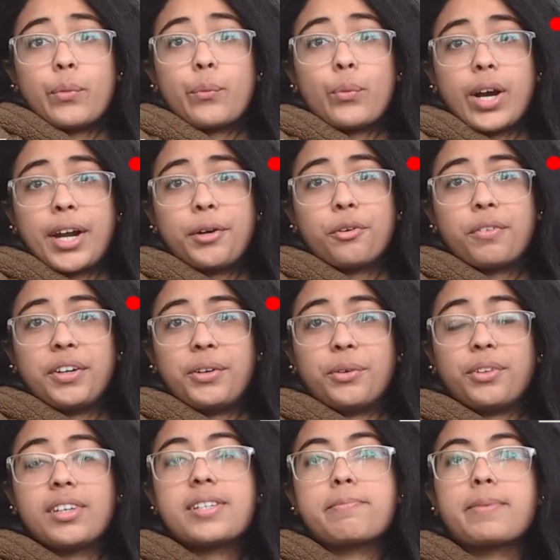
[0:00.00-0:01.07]
Why do we do
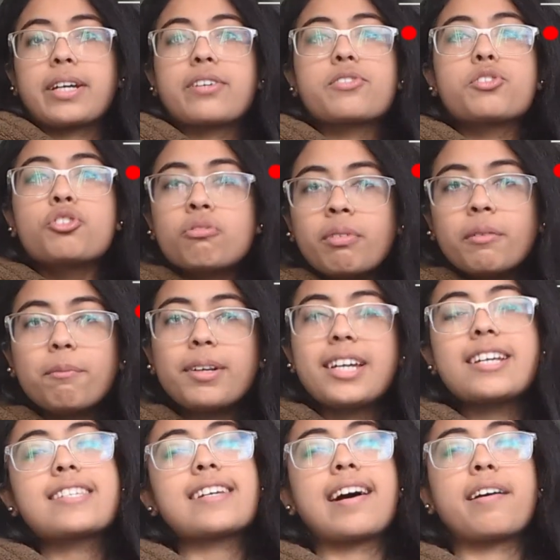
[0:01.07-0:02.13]
this? Because human
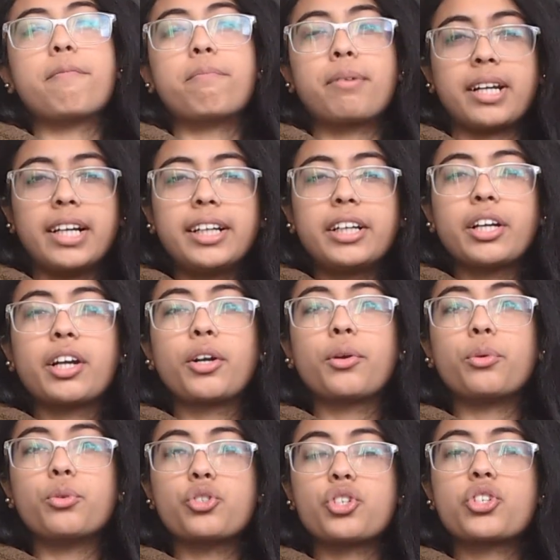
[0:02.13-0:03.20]
beings are built
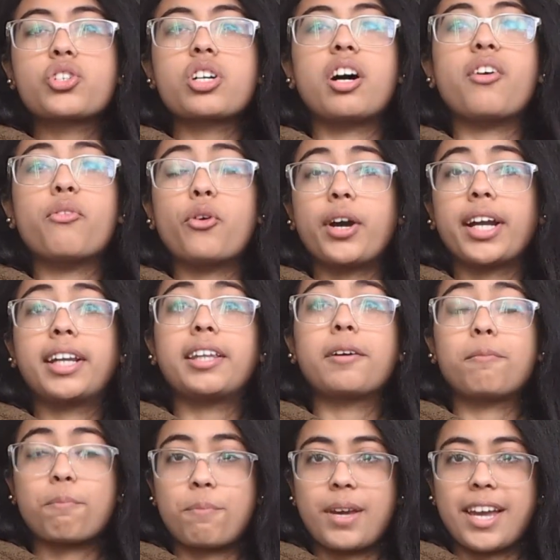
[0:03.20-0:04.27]
to just avoid
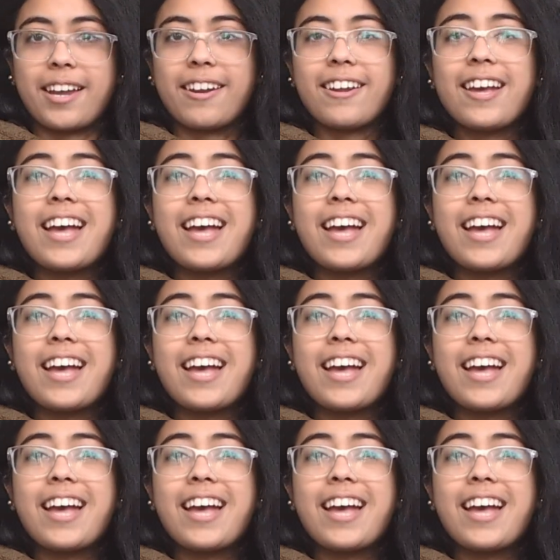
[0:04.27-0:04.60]
the pain